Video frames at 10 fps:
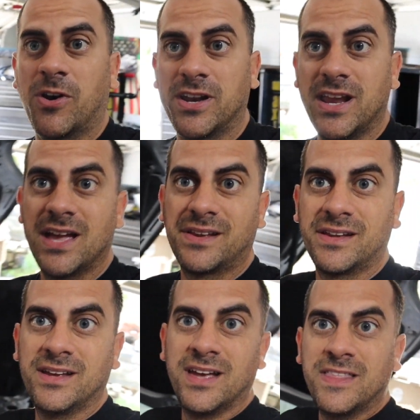one. And yes,
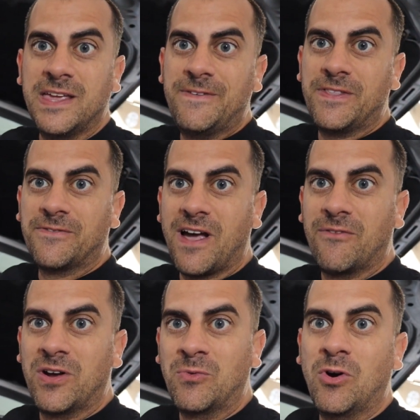the E55
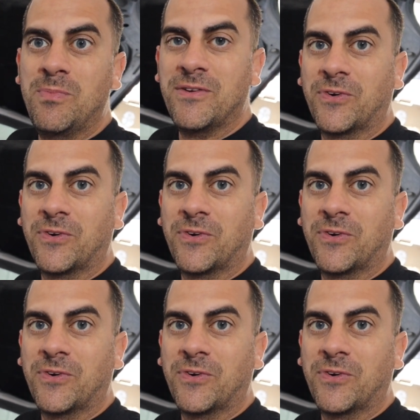one will be